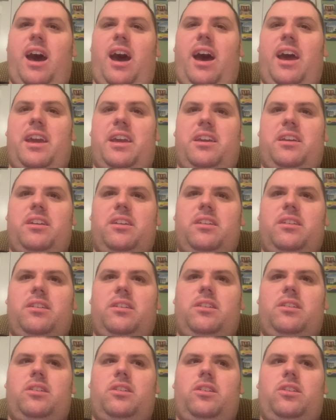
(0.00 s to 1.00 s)
I
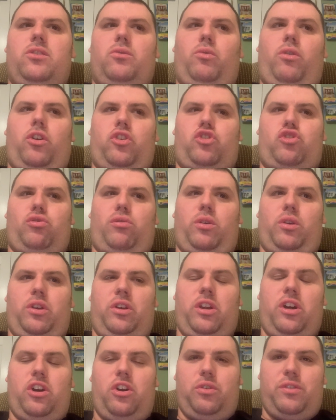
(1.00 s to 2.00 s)
want you all to
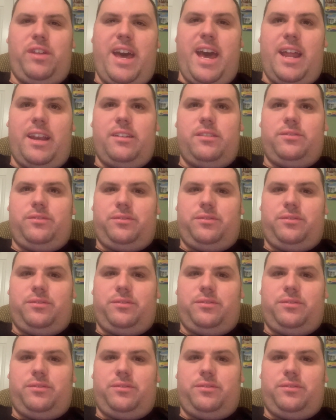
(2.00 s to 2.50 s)
know that